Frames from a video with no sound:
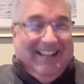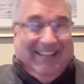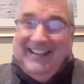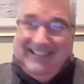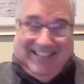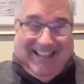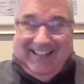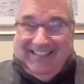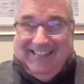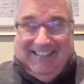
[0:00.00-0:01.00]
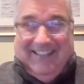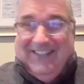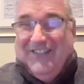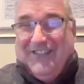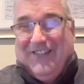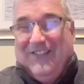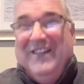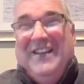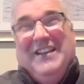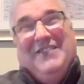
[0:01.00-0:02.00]
Yeah, exactly. You know, so
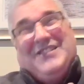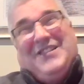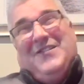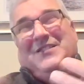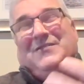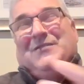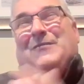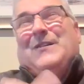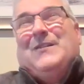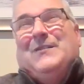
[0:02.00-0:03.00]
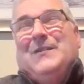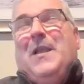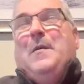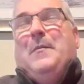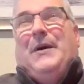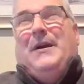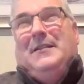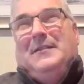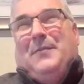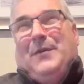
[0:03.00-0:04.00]
it was a whole different world.
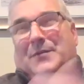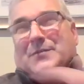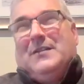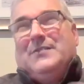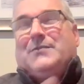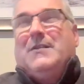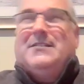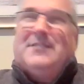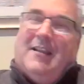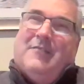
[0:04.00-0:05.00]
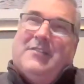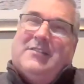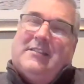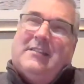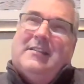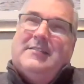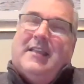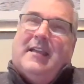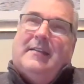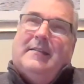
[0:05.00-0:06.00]
But the point I'm trying to stress, obviously, is
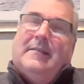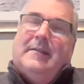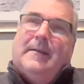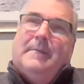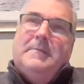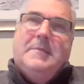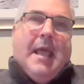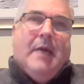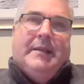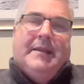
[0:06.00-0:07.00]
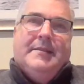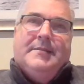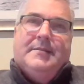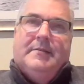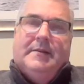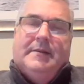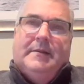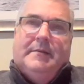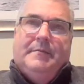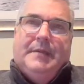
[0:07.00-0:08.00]
that uh, nowadays,
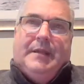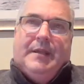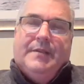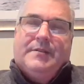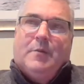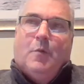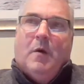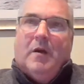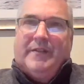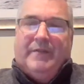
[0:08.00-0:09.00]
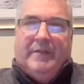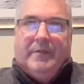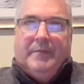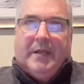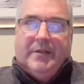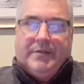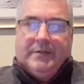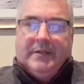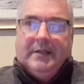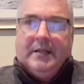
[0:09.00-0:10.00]
uh, because of the wealth of information
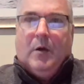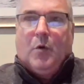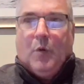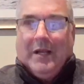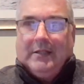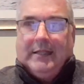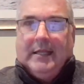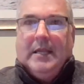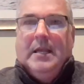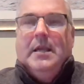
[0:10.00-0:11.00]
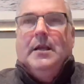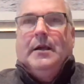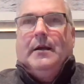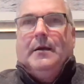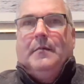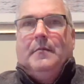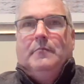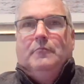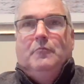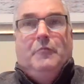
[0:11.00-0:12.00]
and how quickly um,
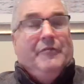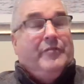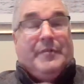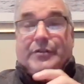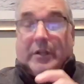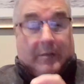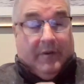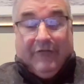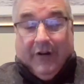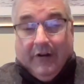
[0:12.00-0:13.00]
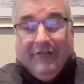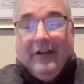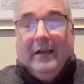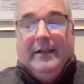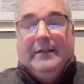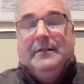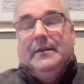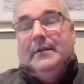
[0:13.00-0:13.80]
information can be verified,